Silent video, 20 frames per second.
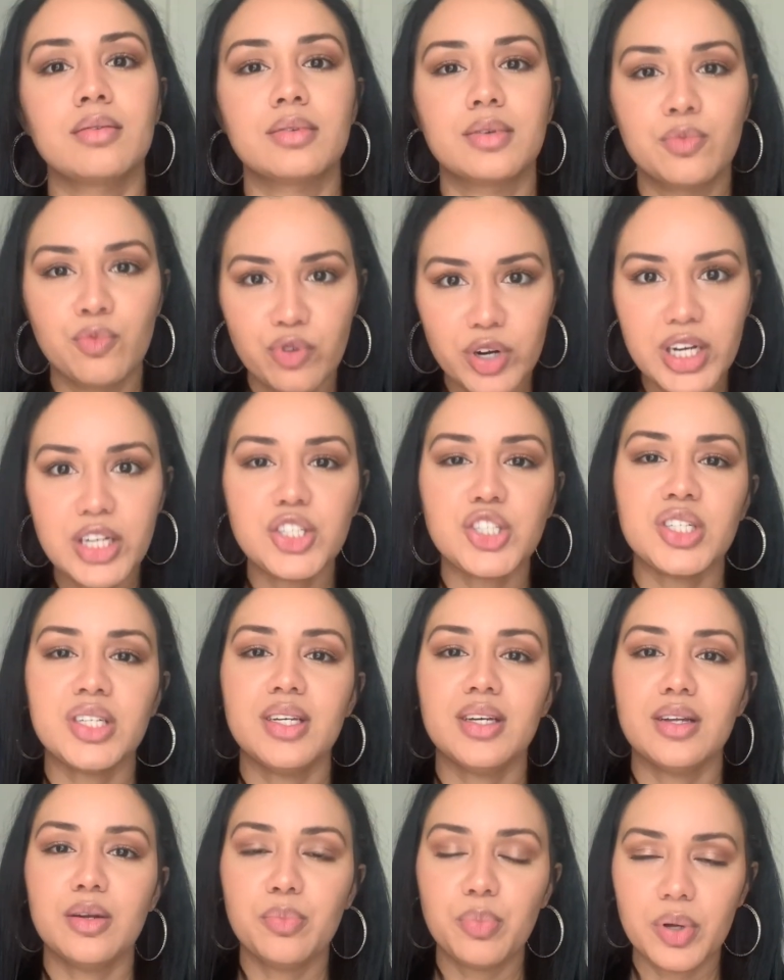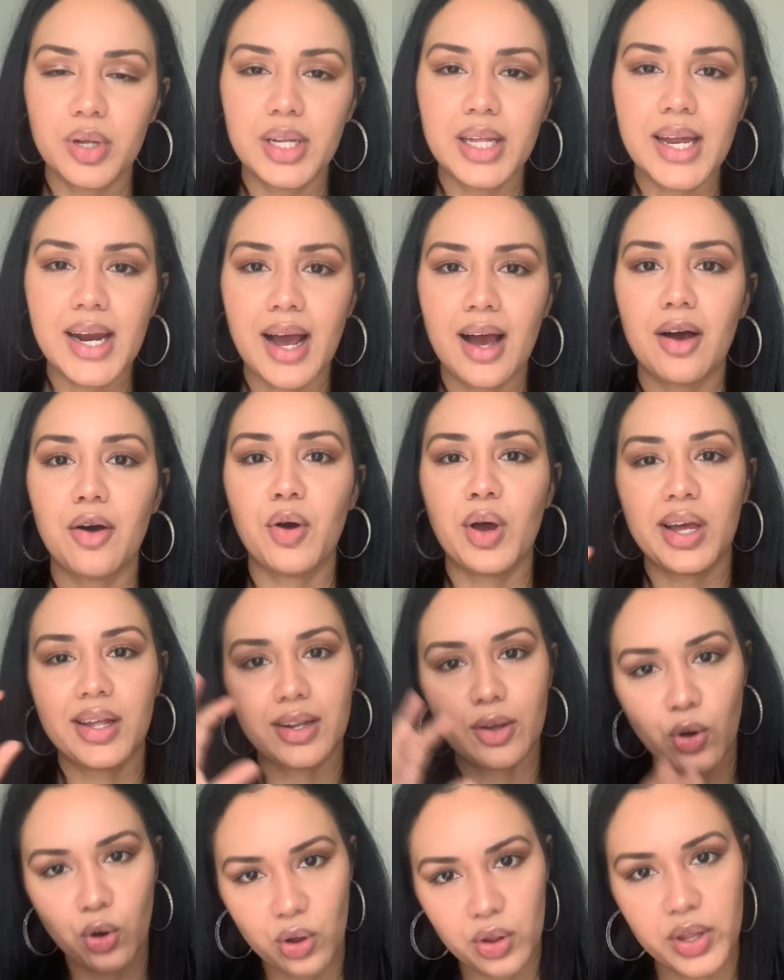reach in, pull it out, and
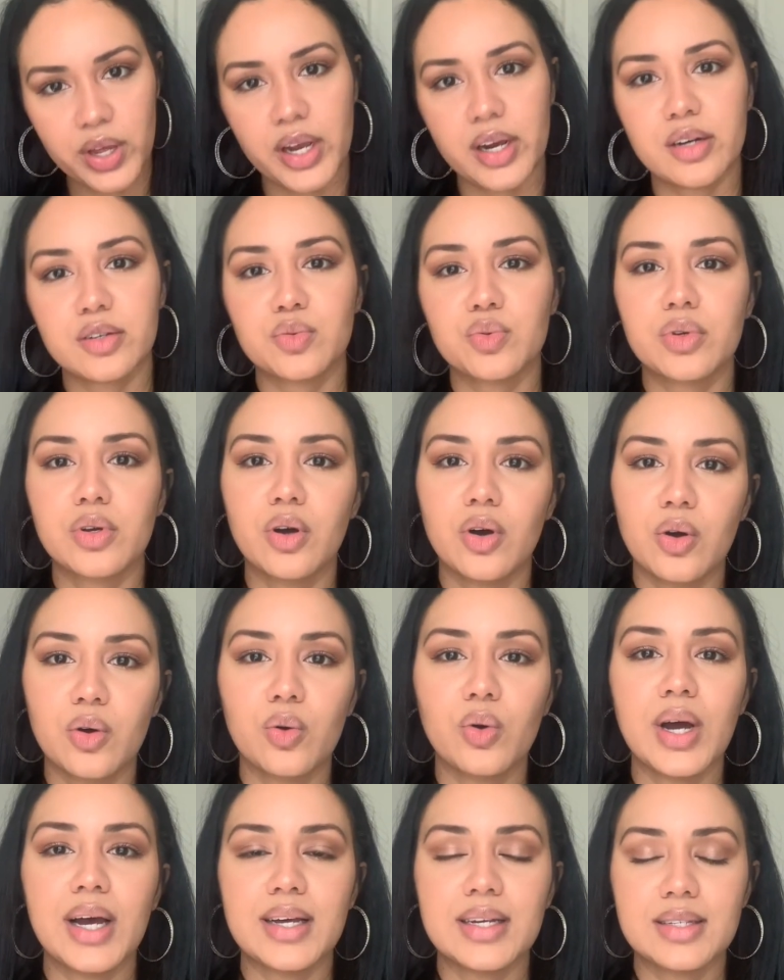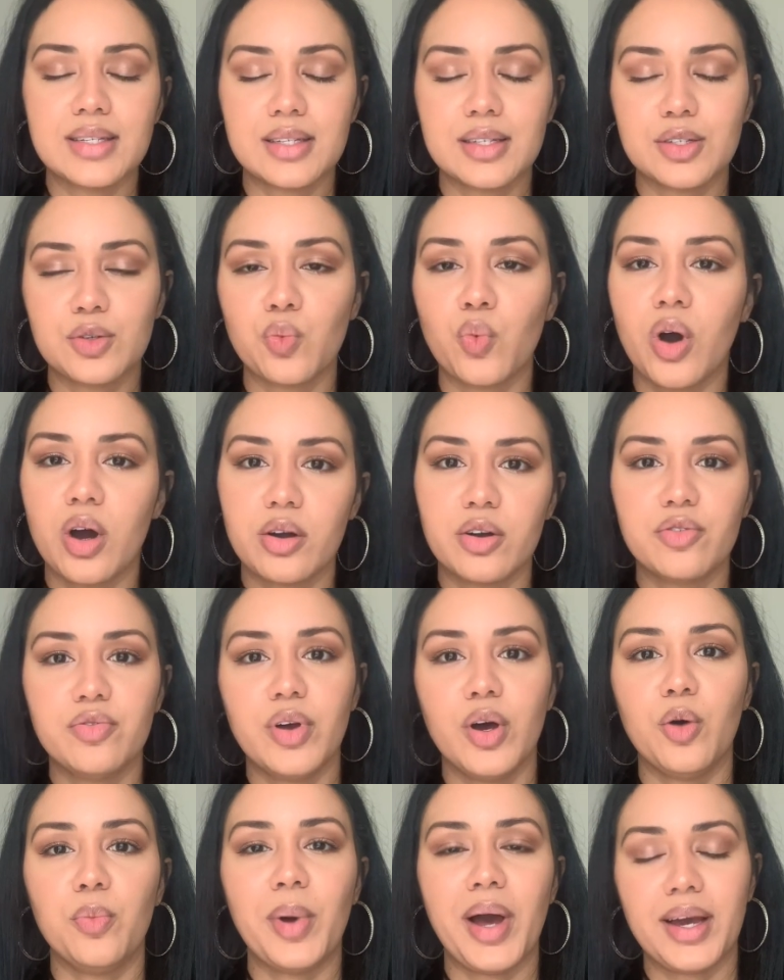all the hairs would go as the water
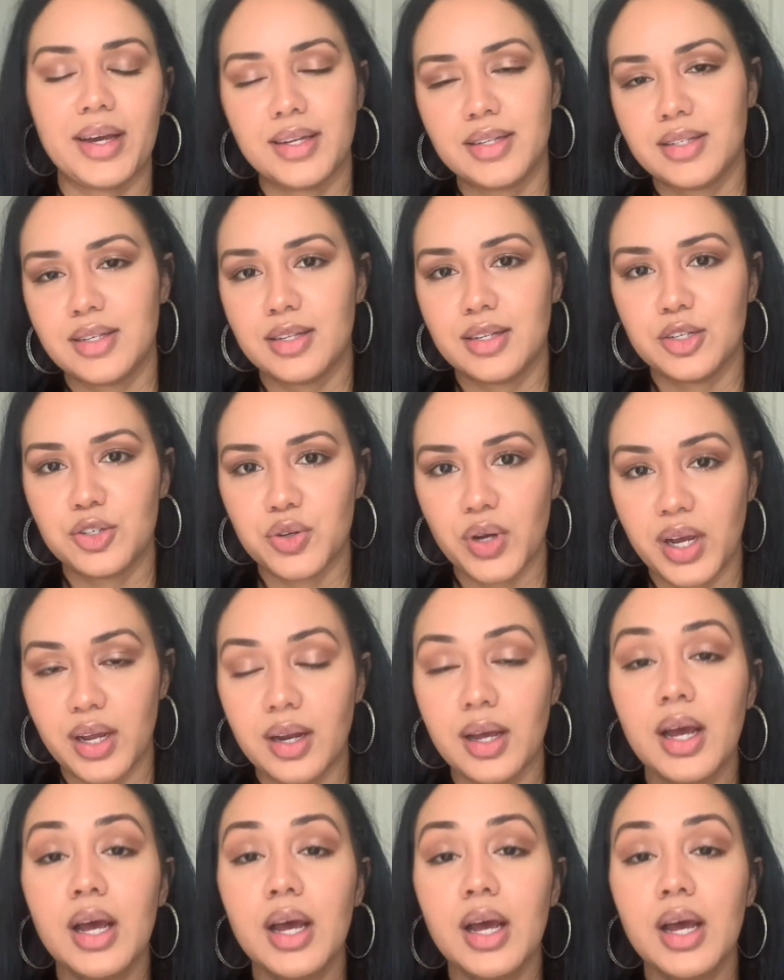fell back into the drain.